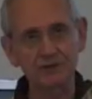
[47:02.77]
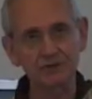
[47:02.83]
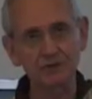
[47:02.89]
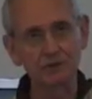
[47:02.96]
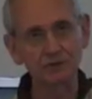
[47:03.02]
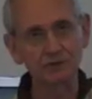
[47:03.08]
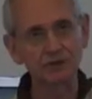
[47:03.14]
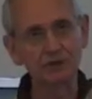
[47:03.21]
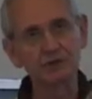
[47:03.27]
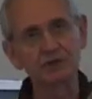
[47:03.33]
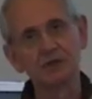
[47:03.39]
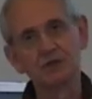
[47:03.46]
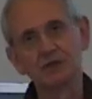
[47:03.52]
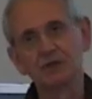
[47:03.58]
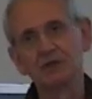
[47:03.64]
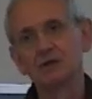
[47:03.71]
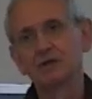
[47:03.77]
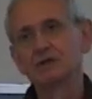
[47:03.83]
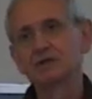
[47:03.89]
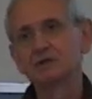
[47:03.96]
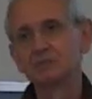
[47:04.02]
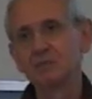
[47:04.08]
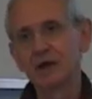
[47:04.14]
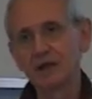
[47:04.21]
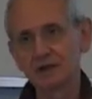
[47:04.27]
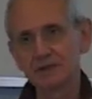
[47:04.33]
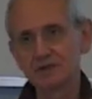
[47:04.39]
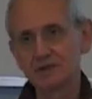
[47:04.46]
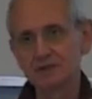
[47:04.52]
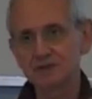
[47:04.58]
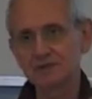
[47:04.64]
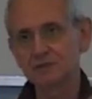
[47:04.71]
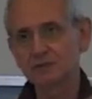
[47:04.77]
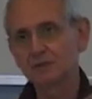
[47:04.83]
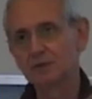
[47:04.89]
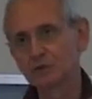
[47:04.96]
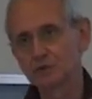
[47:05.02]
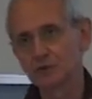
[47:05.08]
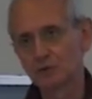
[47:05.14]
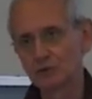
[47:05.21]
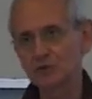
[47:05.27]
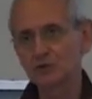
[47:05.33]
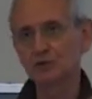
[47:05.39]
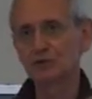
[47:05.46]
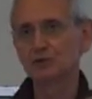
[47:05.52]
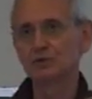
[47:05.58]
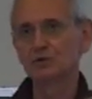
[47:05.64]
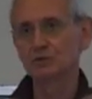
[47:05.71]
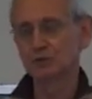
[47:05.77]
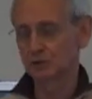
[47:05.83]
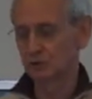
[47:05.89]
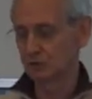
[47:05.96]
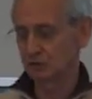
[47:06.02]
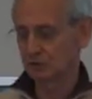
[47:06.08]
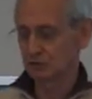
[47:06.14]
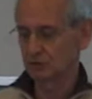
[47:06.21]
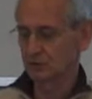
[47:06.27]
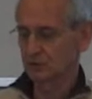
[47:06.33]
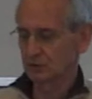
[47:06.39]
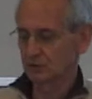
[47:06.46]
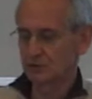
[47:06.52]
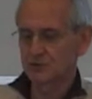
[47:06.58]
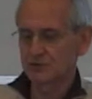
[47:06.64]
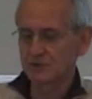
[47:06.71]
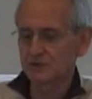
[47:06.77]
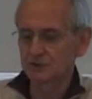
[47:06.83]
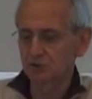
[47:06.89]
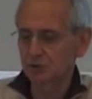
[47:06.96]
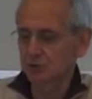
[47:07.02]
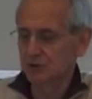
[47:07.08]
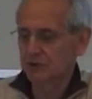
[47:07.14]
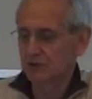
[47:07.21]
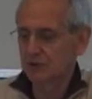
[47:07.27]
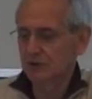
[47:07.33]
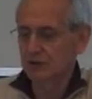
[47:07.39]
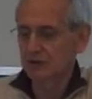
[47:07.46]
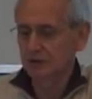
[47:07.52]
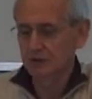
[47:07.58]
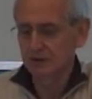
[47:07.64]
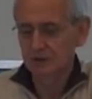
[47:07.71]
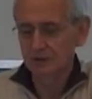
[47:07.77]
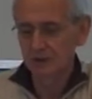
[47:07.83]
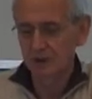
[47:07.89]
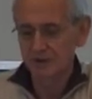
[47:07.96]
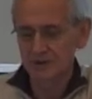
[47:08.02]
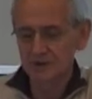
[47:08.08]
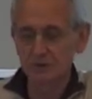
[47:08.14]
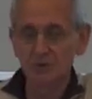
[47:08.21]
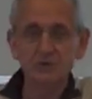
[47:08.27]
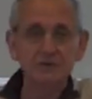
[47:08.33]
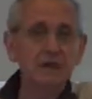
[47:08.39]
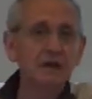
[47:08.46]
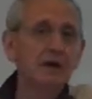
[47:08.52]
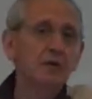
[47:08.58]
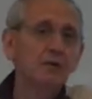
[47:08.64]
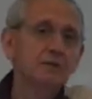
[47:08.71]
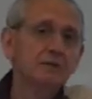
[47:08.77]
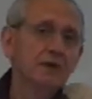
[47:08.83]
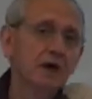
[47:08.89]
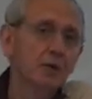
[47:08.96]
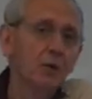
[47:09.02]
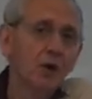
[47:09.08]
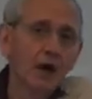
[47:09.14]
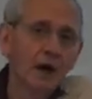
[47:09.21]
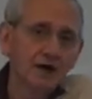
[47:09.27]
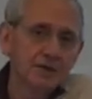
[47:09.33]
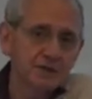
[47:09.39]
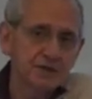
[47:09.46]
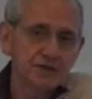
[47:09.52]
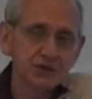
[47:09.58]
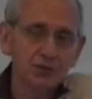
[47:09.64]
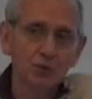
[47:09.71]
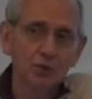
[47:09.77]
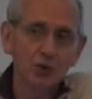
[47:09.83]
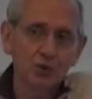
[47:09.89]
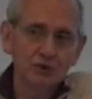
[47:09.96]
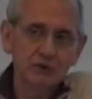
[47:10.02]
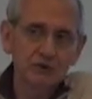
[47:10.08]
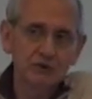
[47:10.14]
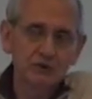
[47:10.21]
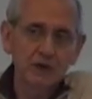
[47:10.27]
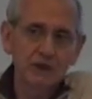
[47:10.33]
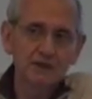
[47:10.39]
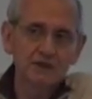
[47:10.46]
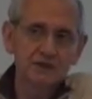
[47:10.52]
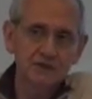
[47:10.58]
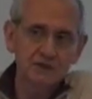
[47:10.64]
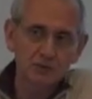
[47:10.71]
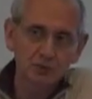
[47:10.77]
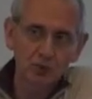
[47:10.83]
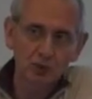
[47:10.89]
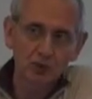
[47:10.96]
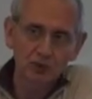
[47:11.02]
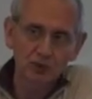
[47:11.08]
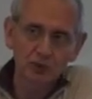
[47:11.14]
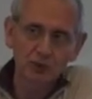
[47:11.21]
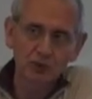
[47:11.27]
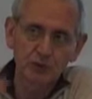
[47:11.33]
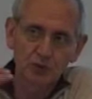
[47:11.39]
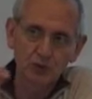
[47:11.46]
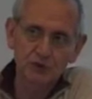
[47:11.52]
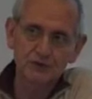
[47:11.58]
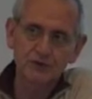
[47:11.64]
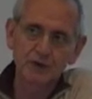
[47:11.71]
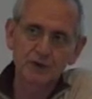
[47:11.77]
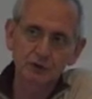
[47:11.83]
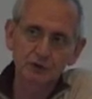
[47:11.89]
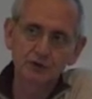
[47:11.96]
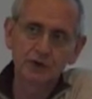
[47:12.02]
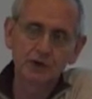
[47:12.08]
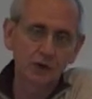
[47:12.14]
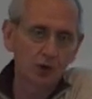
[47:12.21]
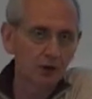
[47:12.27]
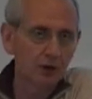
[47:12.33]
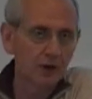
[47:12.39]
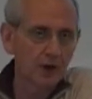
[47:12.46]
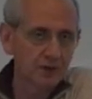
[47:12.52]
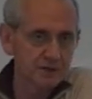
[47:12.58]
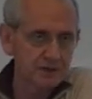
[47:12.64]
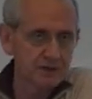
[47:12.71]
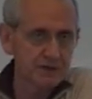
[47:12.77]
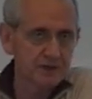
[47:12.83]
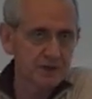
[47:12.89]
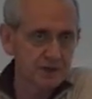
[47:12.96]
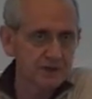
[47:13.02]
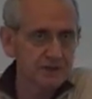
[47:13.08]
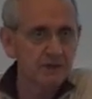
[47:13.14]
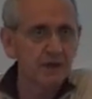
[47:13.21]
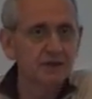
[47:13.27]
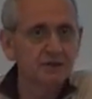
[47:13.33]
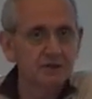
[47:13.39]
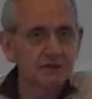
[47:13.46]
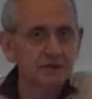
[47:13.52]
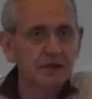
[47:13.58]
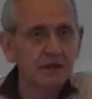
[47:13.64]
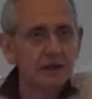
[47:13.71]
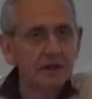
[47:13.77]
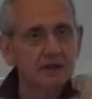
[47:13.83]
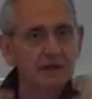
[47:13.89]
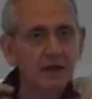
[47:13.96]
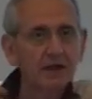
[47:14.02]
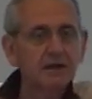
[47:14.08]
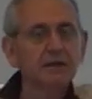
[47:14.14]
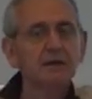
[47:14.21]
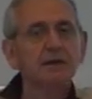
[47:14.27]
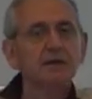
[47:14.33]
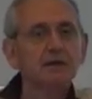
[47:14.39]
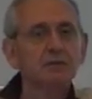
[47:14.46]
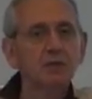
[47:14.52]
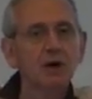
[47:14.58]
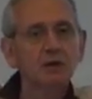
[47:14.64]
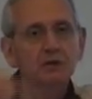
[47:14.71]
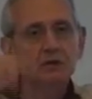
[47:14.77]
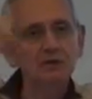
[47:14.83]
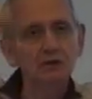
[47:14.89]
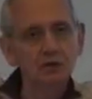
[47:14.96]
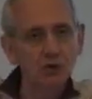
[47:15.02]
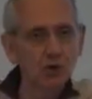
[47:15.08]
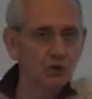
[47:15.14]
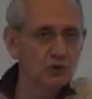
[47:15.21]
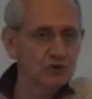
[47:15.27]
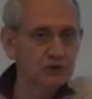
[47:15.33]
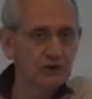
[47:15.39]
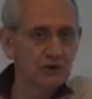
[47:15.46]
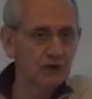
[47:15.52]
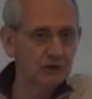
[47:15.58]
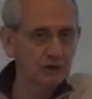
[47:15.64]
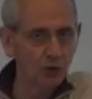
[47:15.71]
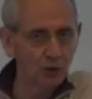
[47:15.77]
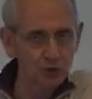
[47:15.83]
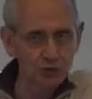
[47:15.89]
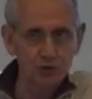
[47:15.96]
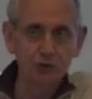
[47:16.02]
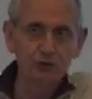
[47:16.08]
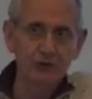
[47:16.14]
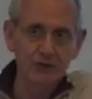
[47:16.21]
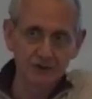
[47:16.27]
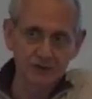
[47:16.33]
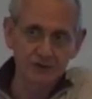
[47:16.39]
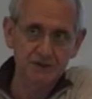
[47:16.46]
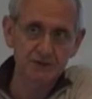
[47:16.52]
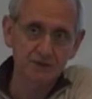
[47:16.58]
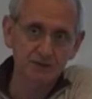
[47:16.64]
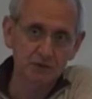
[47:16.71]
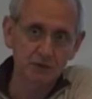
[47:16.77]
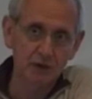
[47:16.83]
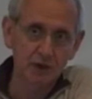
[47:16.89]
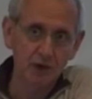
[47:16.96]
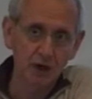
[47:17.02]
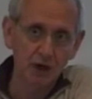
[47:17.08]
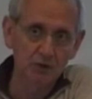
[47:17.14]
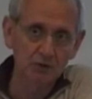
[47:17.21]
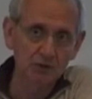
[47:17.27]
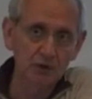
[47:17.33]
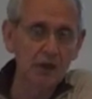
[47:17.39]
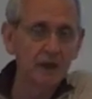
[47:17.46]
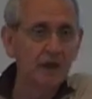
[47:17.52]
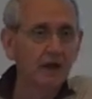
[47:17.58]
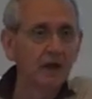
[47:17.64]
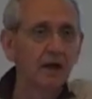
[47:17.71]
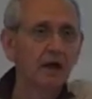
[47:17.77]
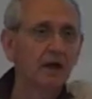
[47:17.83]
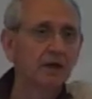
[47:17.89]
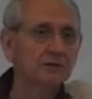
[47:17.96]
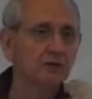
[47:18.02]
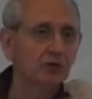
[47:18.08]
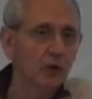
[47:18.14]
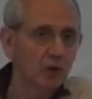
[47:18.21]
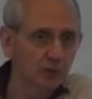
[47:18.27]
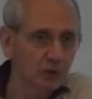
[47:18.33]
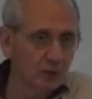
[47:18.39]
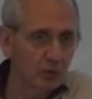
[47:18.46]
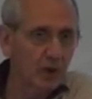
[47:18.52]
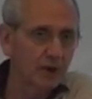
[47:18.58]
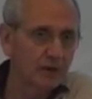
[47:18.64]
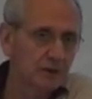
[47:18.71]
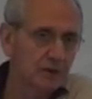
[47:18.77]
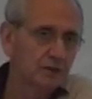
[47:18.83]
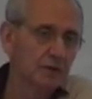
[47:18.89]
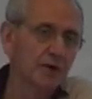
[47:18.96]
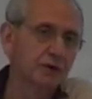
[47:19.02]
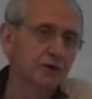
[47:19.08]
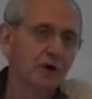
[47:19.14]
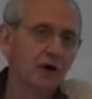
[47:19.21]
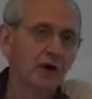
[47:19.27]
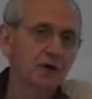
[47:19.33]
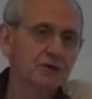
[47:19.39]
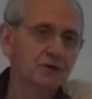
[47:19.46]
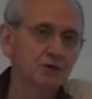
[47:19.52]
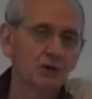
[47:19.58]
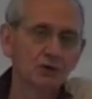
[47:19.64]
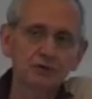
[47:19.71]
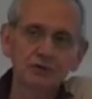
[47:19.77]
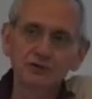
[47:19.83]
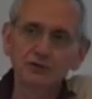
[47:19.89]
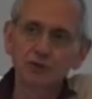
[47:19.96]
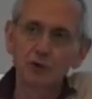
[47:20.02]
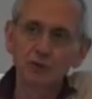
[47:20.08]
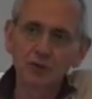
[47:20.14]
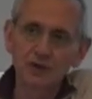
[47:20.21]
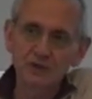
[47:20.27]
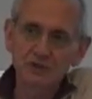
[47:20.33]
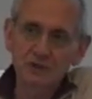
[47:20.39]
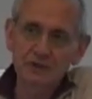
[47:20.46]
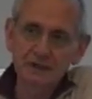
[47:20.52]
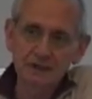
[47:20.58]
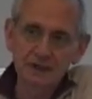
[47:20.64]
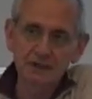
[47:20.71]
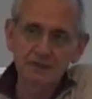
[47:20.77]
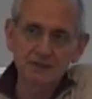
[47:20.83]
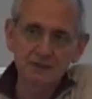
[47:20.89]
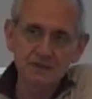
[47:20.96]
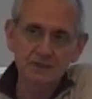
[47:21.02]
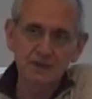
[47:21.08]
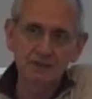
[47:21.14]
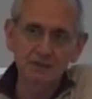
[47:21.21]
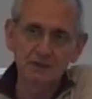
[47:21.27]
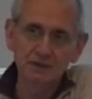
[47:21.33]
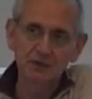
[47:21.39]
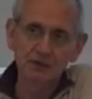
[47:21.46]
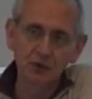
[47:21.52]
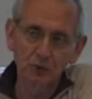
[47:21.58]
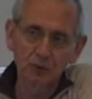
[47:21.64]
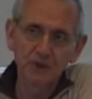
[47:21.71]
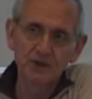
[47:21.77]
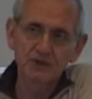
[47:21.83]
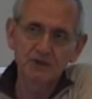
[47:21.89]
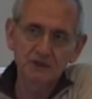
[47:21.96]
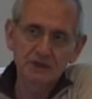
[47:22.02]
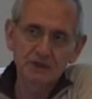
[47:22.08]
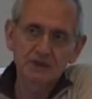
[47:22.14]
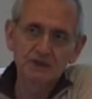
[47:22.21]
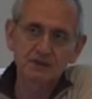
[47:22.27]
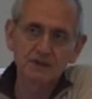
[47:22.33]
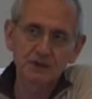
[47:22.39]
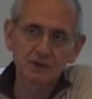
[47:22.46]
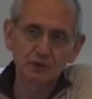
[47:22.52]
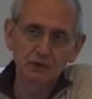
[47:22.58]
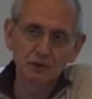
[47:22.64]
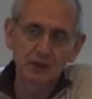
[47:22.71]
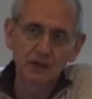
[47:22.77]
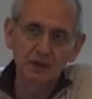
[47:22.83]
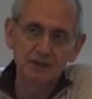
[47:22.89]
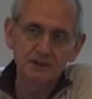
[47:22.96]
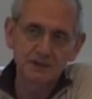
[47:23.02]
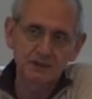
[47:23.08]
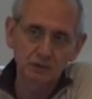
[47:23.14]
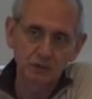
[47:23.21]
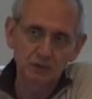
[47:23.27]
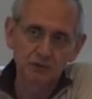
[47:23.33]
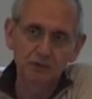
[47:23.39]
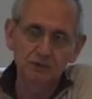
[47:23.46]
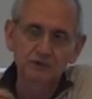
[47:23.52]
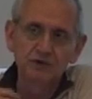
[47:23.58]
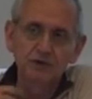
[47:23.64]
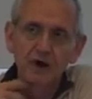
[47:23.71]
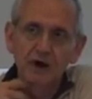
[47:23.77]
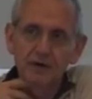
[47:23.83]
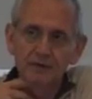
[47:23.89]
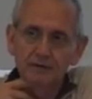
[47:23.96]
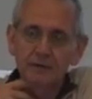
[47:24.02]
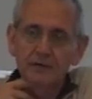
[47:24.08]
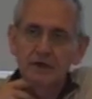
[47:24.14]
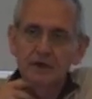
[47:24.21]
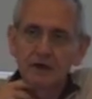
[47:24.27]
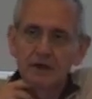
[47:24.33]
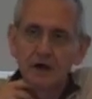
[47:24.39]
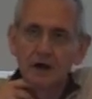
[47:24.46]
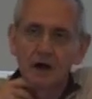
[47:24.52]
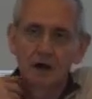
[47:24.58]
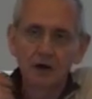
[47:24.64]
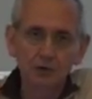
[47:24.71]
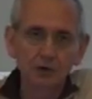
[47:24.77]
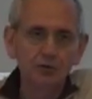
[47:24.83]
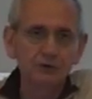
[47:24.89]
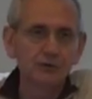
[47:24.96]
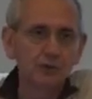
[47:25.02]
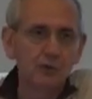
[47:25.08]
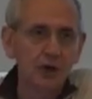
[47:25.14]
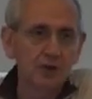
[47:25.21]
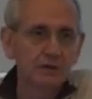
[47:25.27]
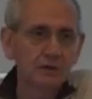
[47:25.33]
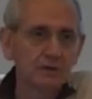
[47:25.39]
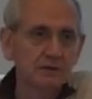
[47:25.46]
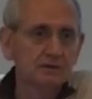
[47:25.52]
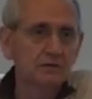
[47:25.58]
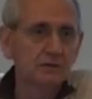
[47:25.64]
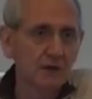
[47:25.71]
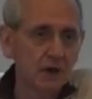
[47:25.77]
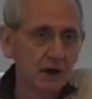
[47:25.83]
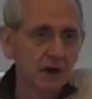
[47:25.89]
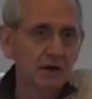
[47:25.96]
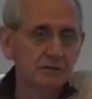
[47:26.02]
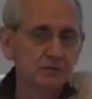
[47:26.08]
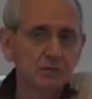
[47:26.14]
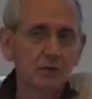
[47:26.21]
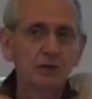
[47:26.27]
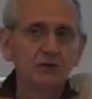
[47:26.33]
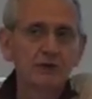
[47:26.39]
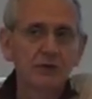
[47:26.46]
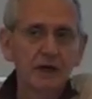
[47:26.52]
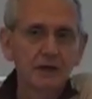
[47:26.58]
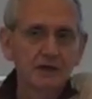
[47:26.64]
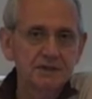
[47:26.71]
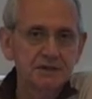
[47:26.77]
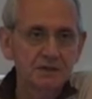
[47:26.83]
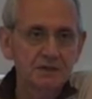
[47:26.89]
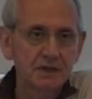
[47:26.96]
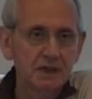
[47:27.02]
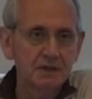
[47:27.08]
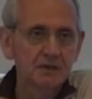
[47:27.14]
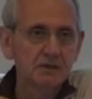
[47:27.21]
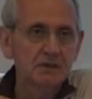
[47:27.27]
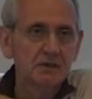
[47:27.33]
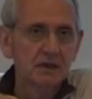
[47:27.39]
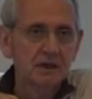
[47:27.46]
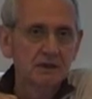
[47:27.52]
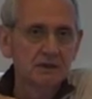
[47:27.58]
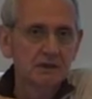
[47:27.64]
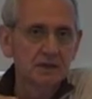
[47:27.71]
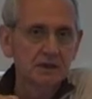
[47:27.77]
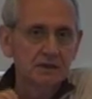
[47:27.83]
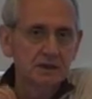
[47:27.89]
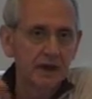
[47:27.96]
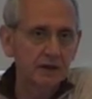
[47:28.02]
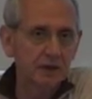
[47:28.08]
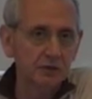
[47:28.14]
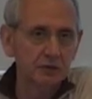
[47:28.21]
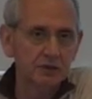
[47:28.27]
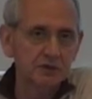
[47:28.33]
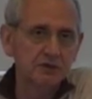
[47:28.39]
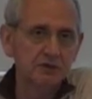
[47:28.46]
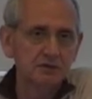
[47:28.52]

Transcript: So the managers were also seen to be the customers. Now, why is this important? Well, this is important because when you recognize this as such, then the model you construct also takes this into account. And from the model, when you ask of information needs, the information needs that you elicit or you derive out of the model are more realistic and accurate.